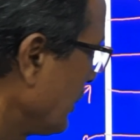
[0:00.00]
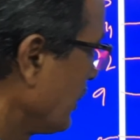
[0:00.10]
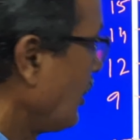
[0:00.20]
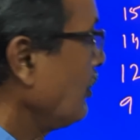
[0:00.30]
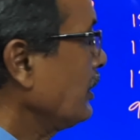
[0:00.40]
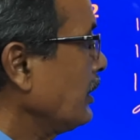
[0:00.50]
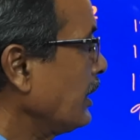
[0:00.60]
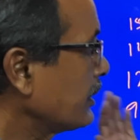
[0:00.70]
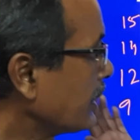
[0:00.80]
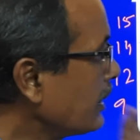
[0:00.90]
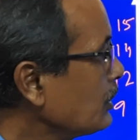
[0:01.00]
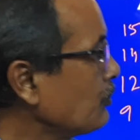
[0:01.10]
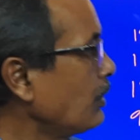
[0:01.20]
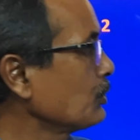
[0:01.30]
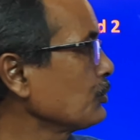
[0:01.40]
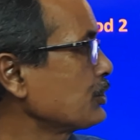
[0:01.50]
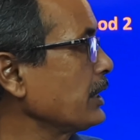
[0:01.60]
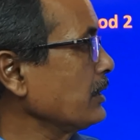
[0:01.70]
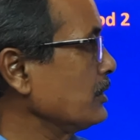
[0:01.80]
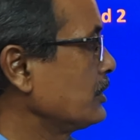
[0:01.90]
Now again you want to
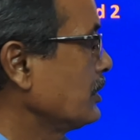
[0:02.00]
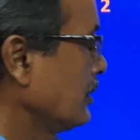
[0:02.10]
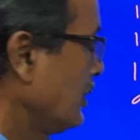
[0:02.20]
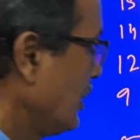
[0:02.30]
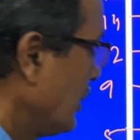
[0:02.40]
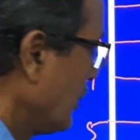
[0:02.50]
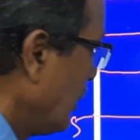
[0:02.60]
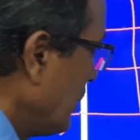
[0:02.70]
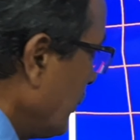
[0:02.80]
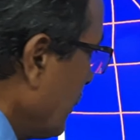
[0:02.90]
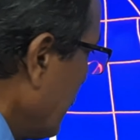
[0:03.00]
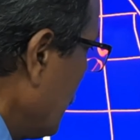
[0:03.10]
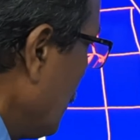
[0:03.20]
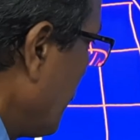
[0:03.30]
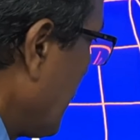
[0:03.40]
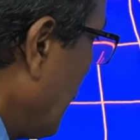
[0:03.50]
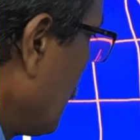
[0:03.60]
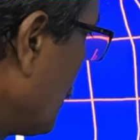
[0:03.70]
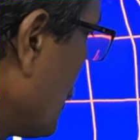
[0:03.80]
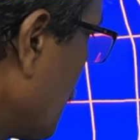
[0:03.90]
change. Now you have come to this